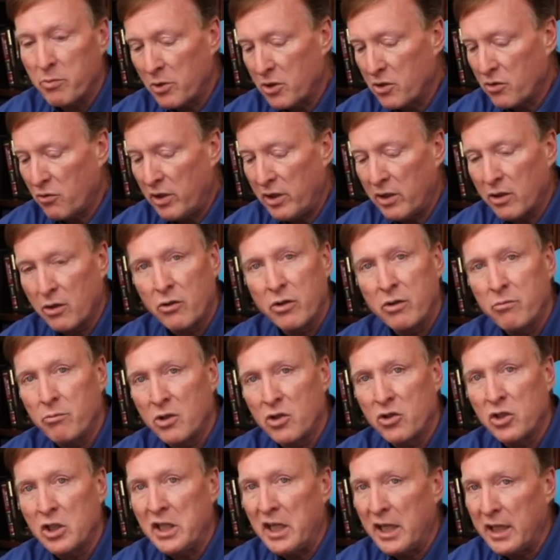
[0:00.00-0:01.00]
between the crimp
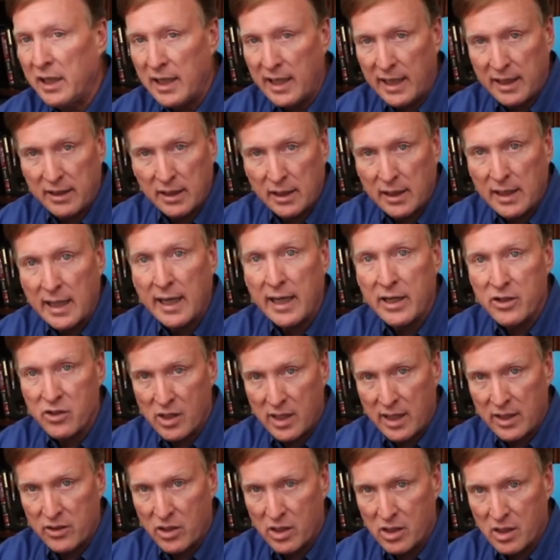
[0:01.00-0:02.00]
machine and the dies
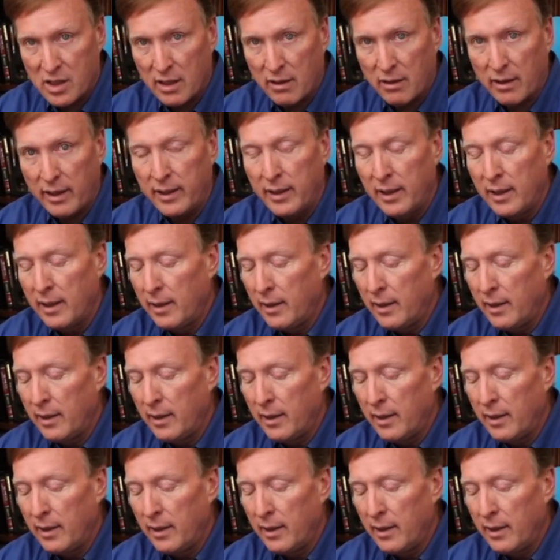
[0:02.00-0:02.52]
necessary.